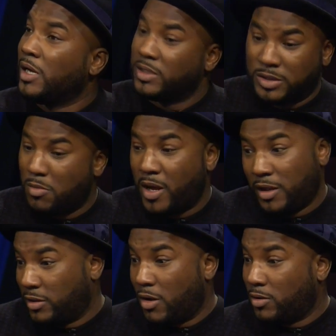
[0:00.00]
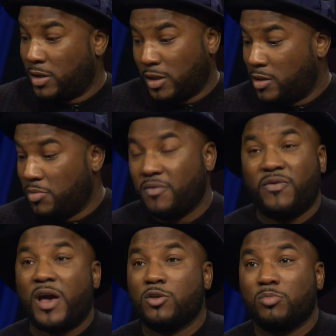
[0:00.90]
somebody thought that it could be
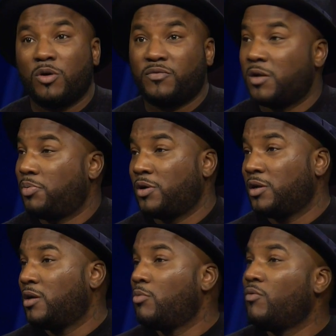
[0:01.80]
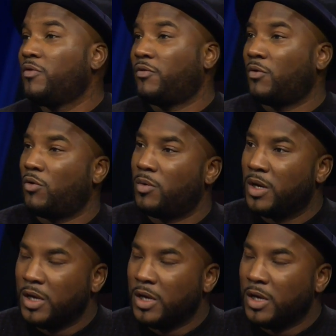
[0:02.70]
valuable if they put it in a movie form.